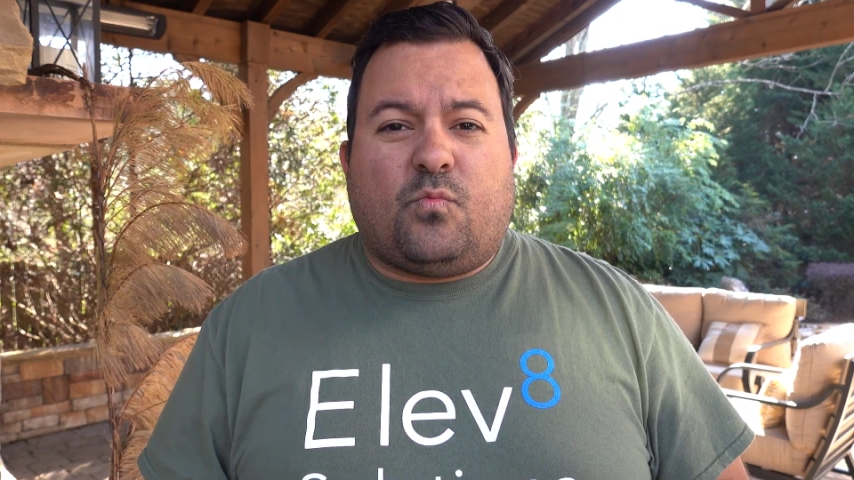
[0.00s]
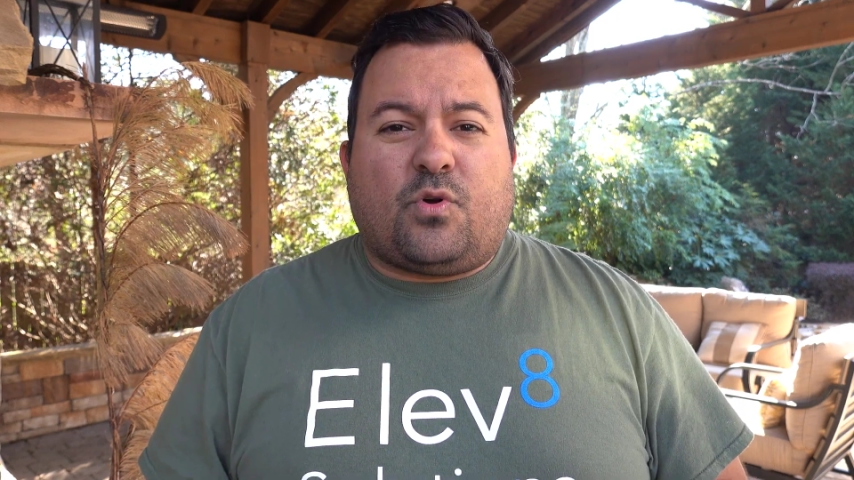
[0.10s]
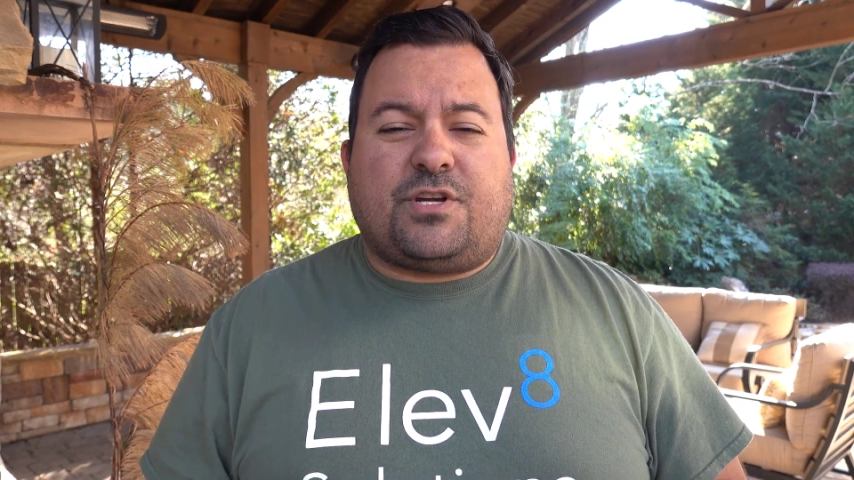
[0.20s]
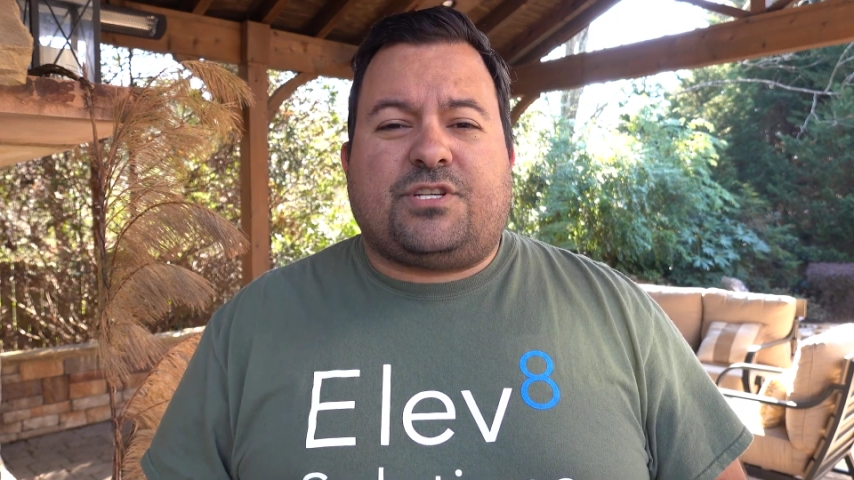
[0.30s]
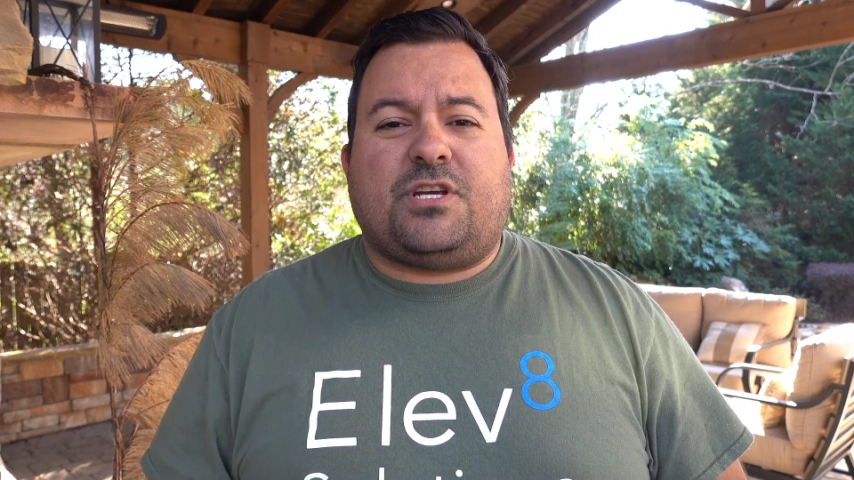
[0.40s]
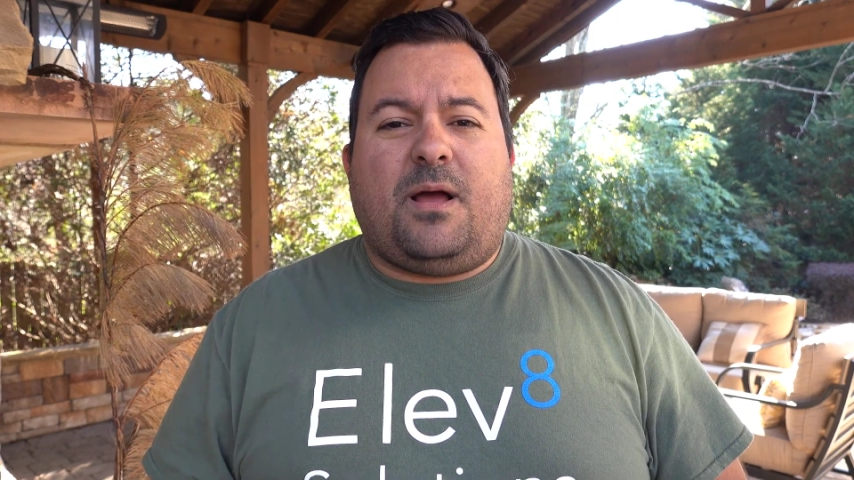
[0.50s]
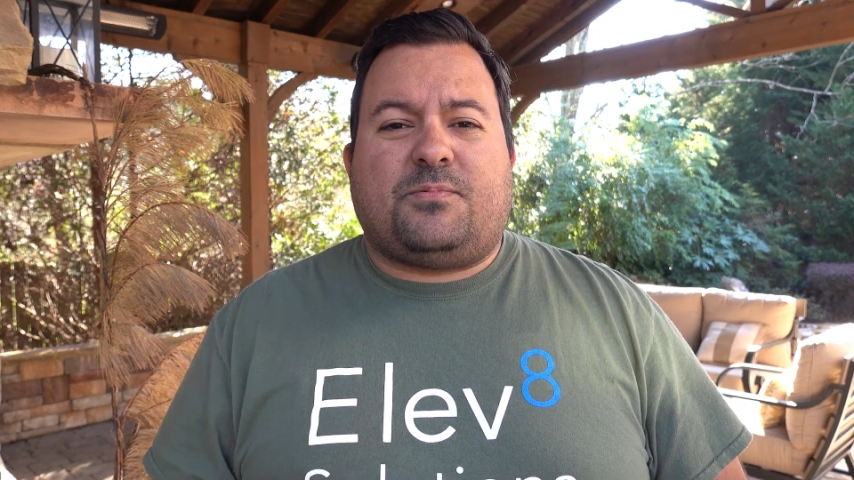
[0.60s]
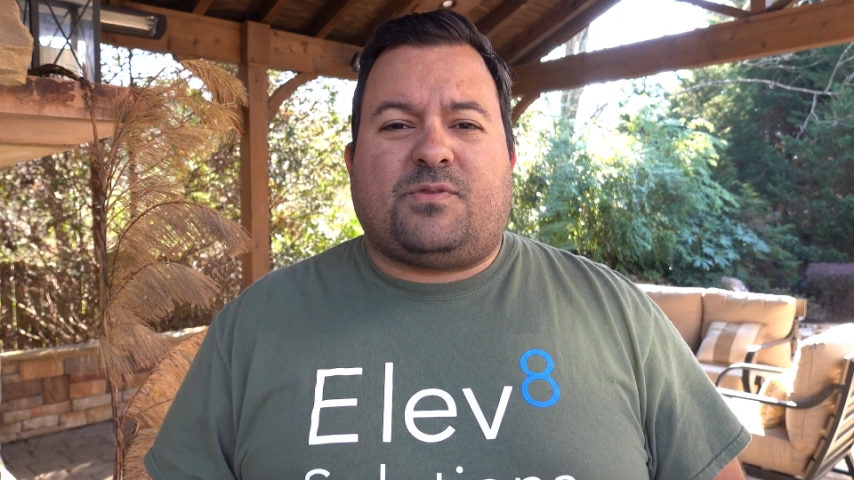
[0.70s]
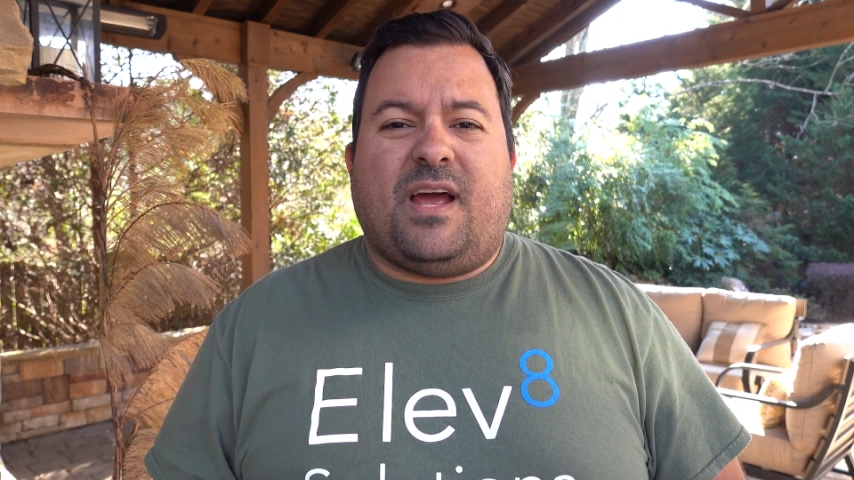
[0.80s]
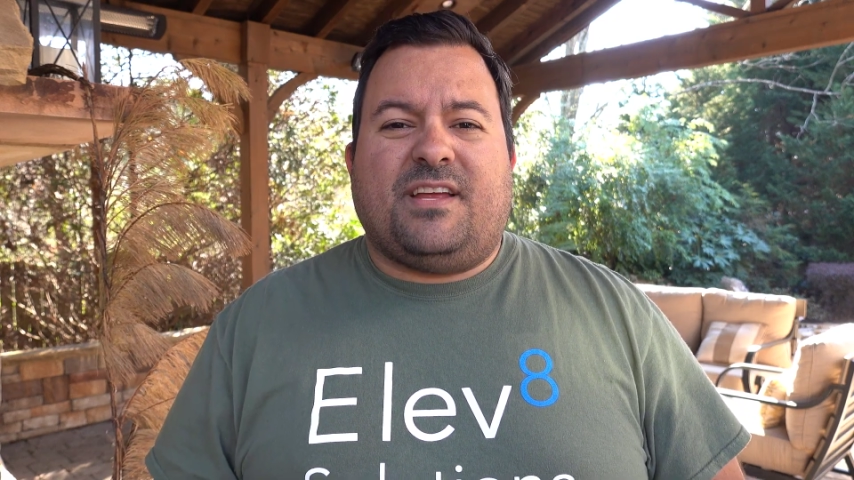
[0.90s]

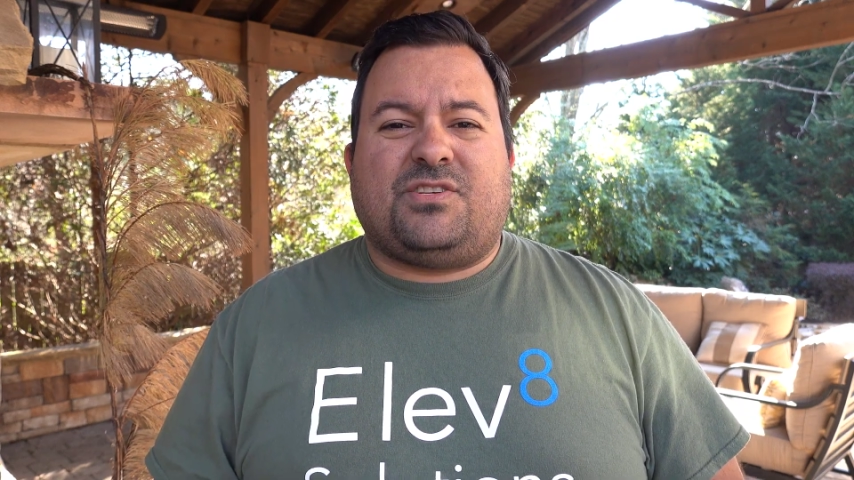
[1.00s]
workshops, right?